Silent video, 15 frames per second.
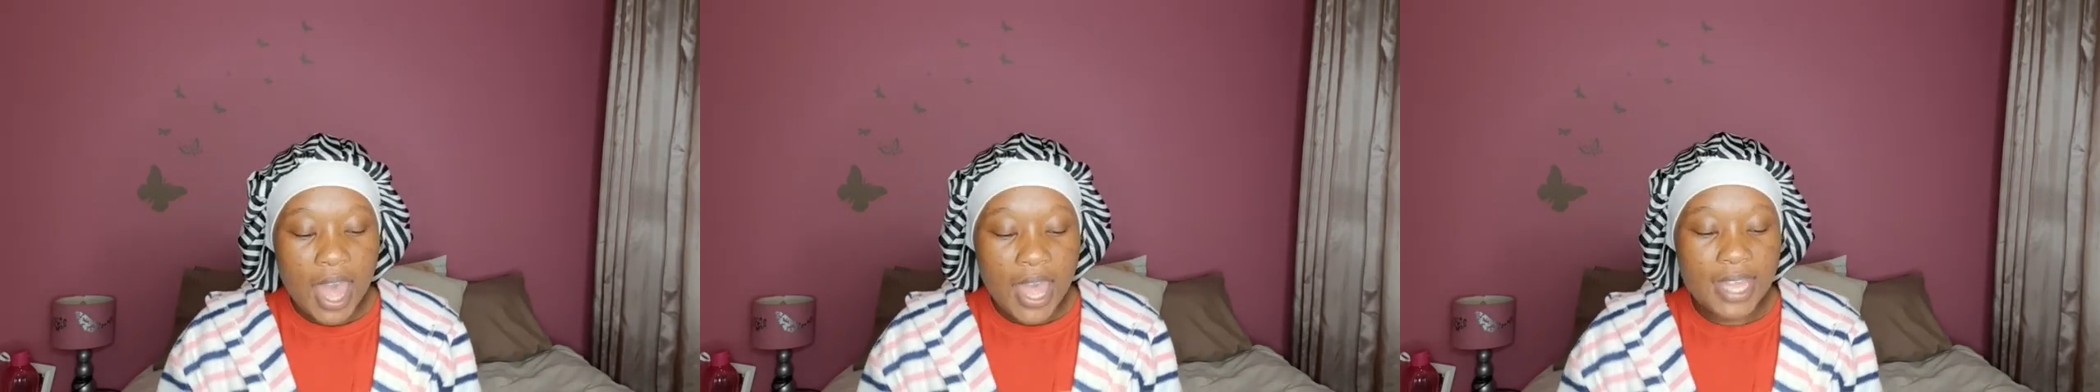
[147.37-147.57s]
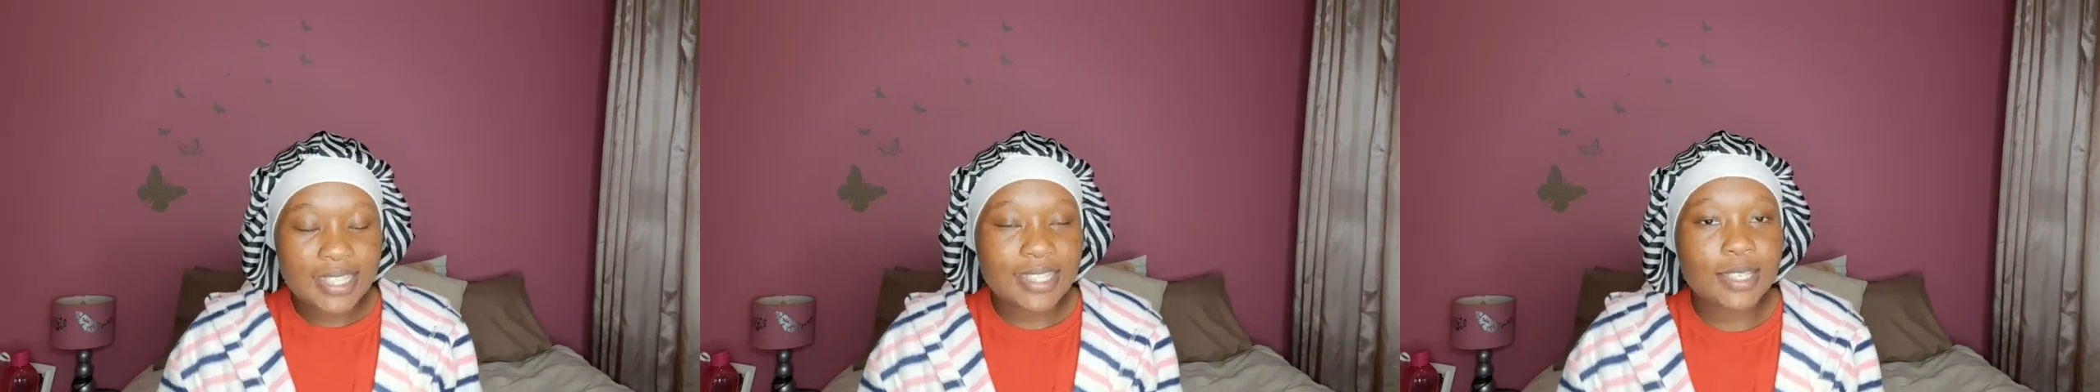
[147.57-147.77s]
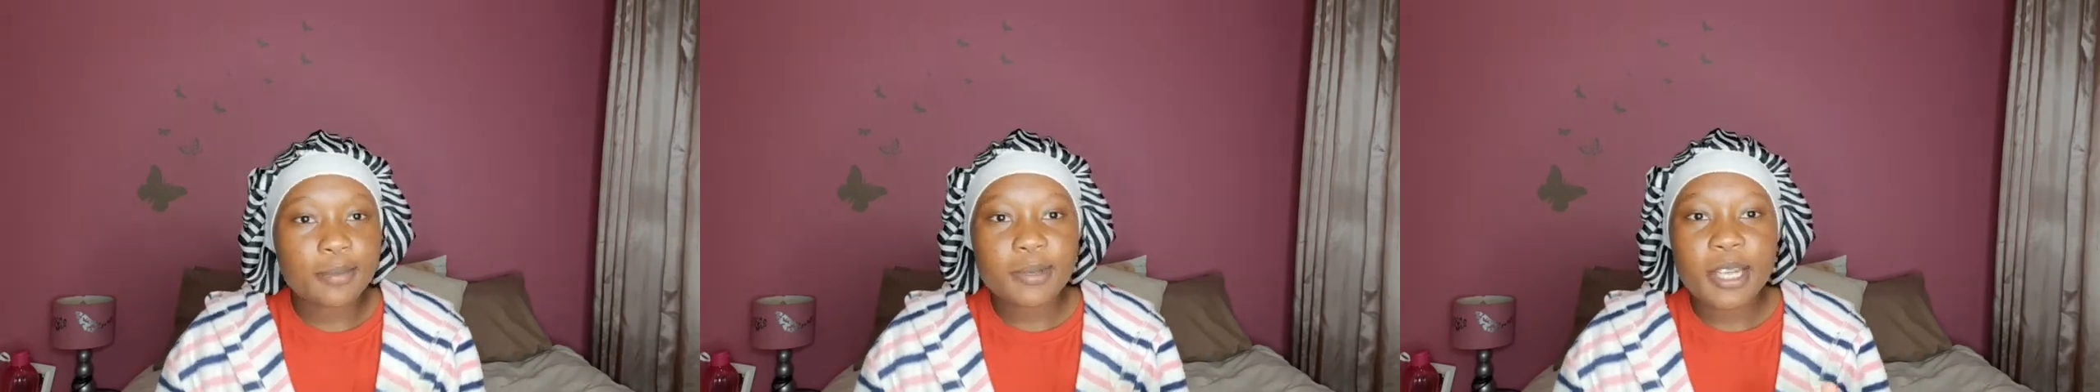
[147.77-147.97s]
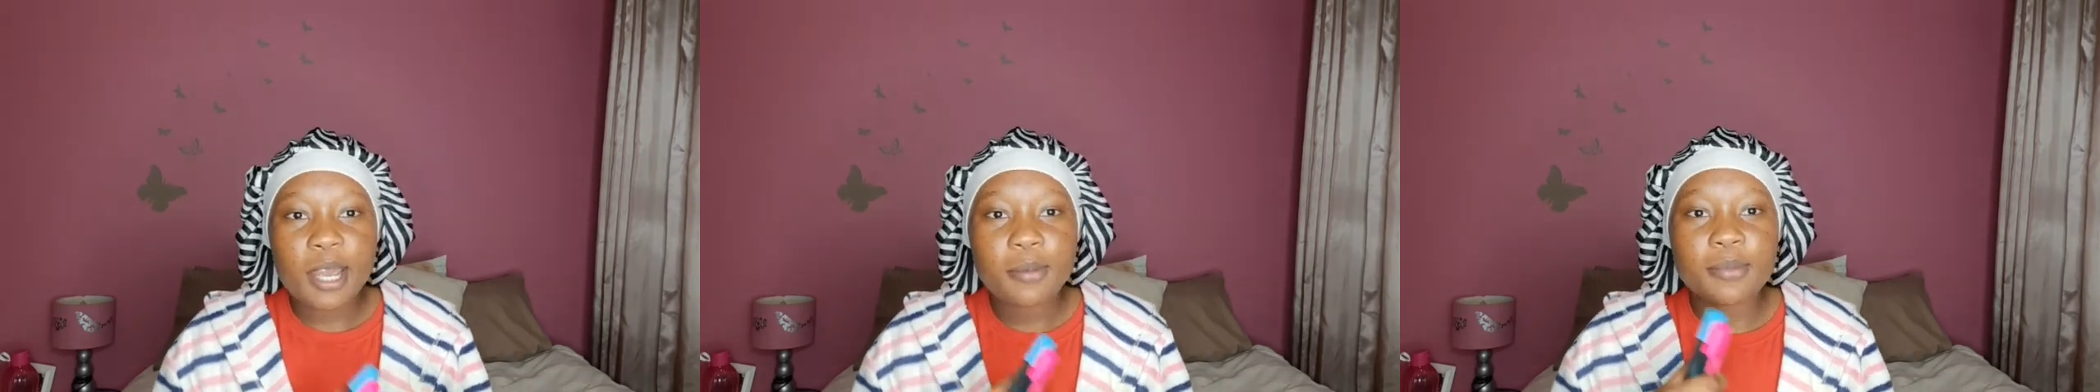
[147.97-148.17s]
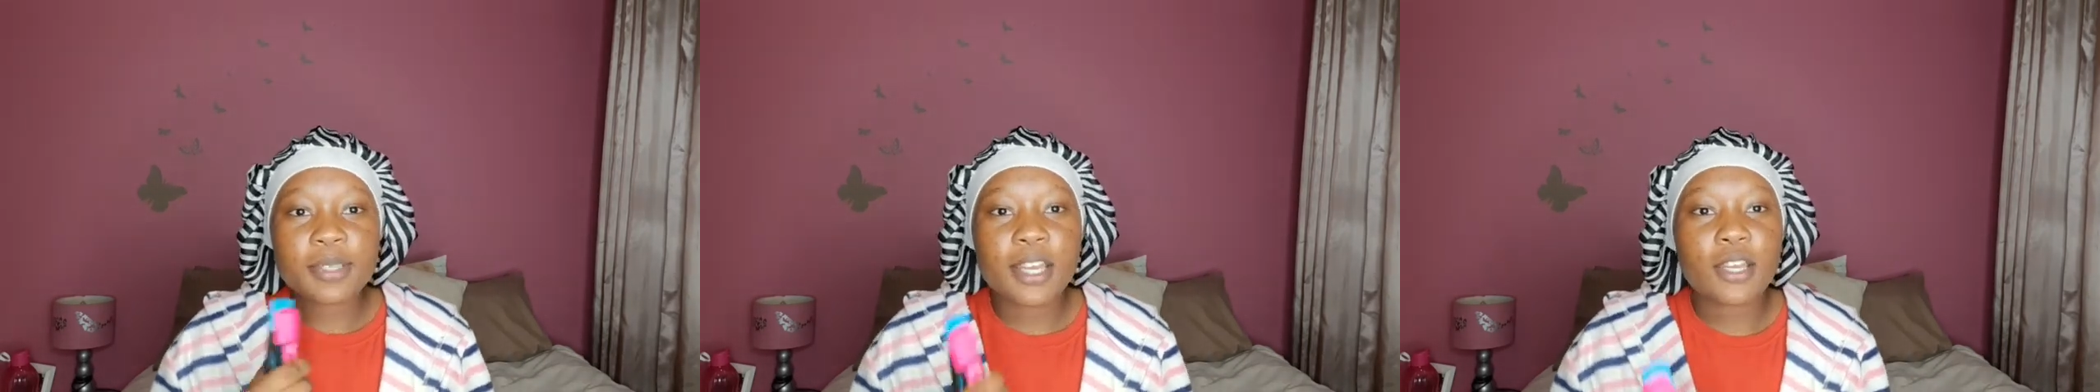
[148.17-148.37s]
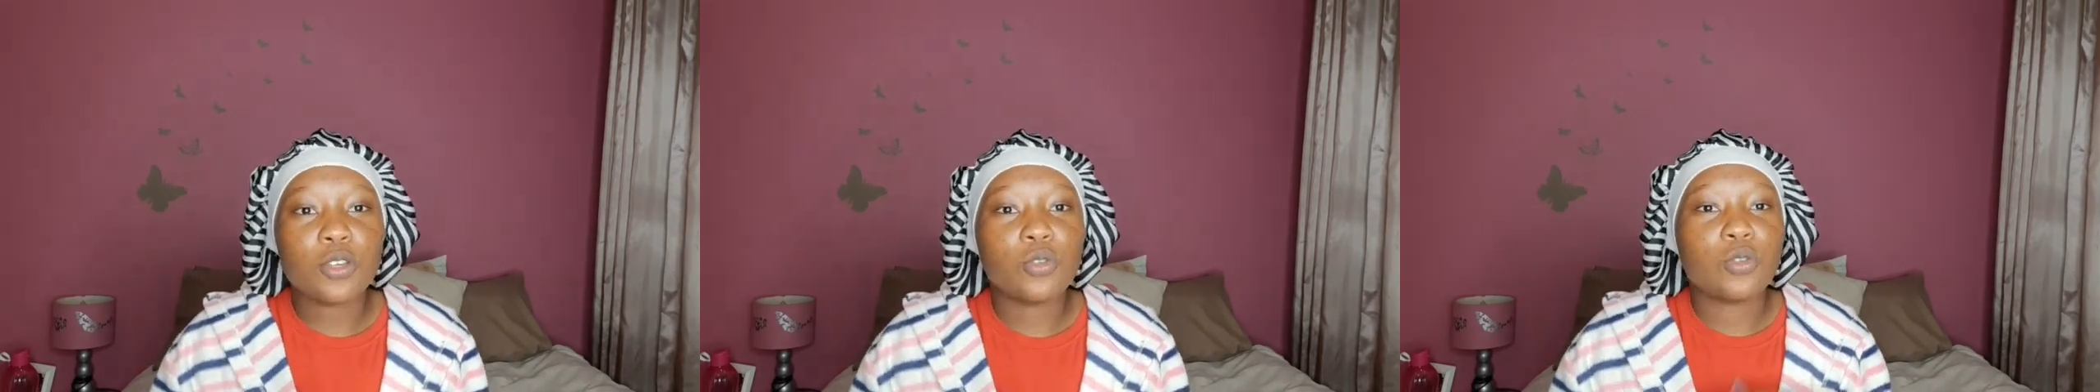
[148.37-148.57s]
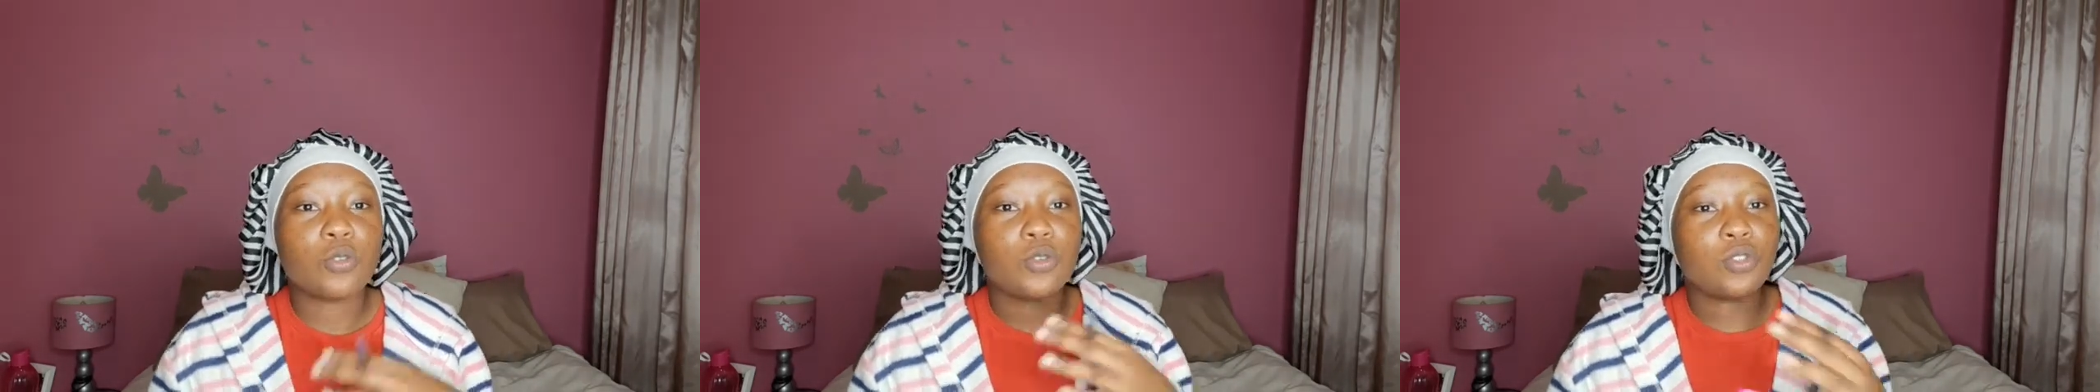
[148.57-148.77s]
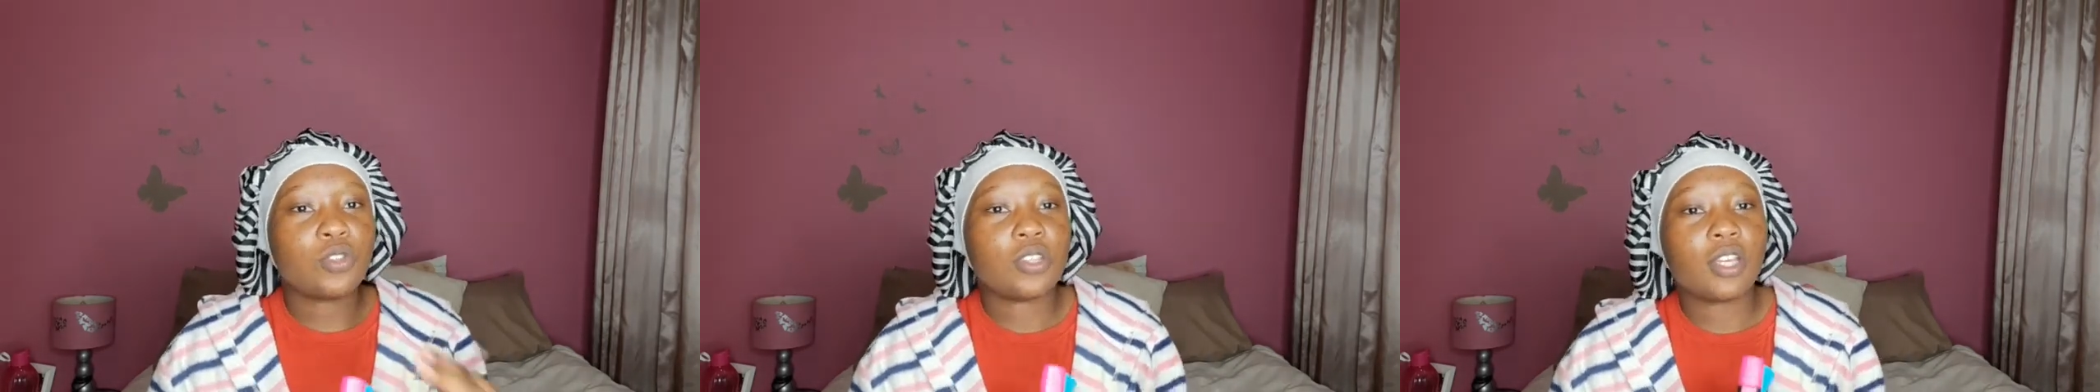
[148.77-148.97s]
And sometimes I
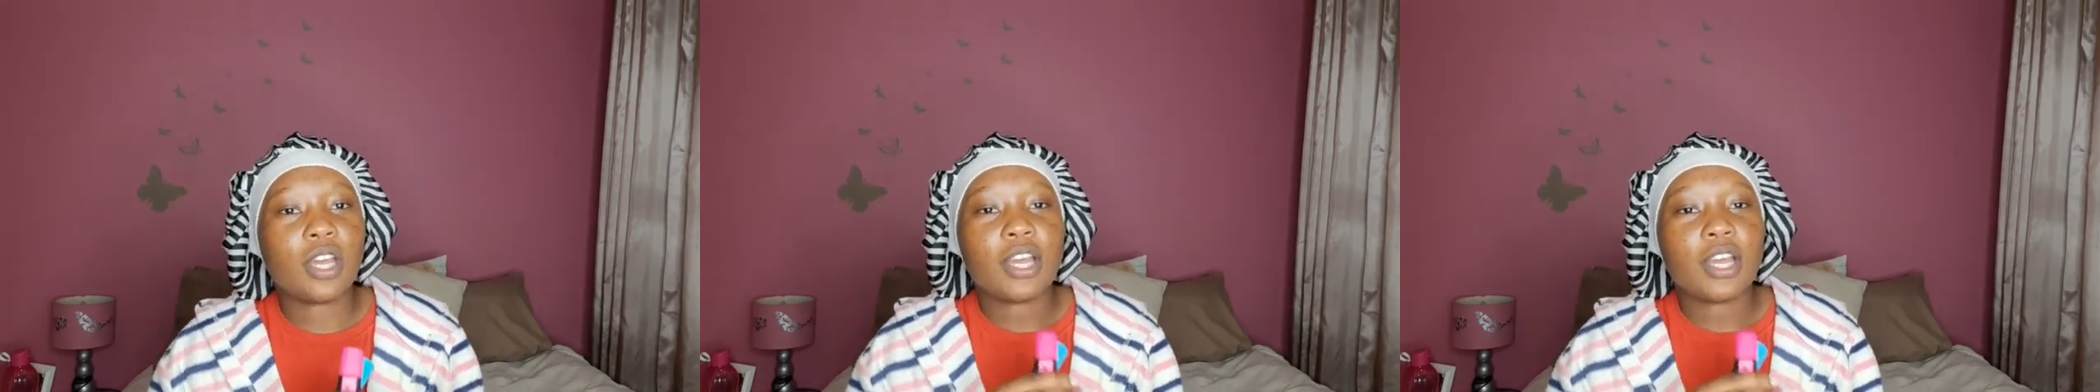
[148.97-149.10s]
use,